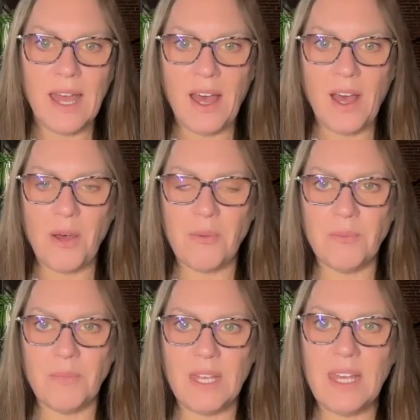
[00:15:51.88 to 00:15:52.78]
um,
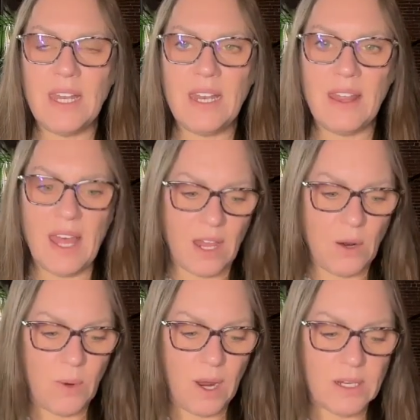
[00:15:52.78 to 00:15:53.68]
in that
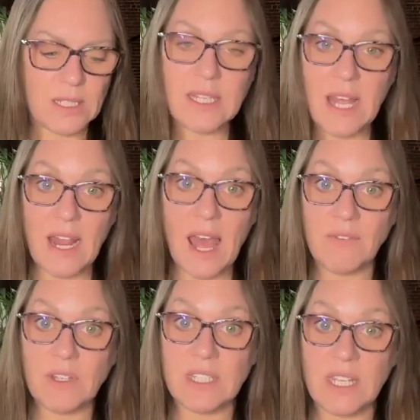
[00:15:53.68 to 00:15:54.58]
awareness and that
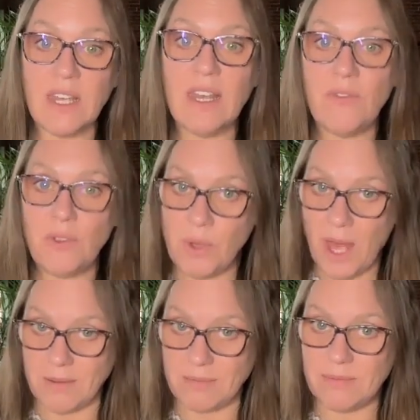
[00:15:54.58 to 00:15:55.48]
advocacy if you
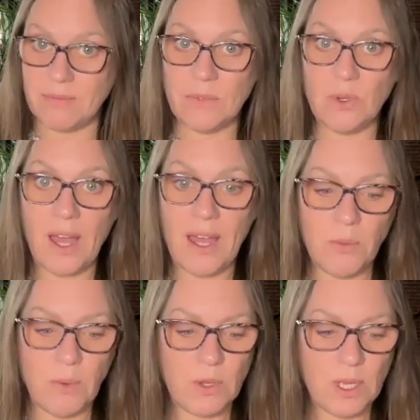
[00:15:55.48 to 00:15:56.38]
can. Okay.
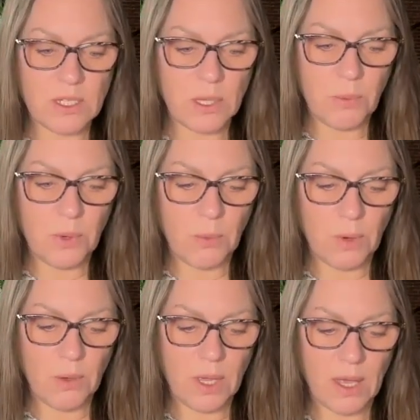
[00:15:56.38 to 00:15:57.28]
When you get to the point where
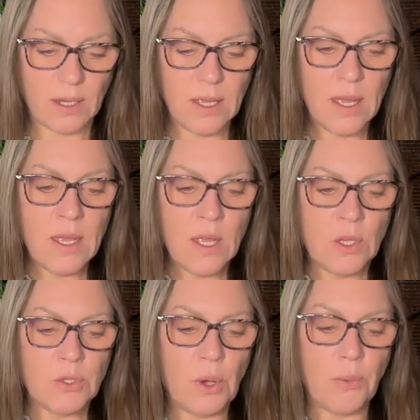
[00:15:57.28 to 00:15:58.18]
you can.
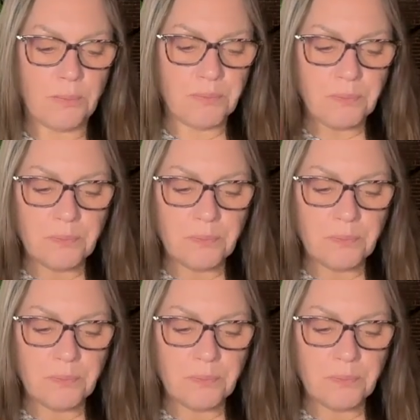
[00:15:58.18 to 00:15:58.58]
So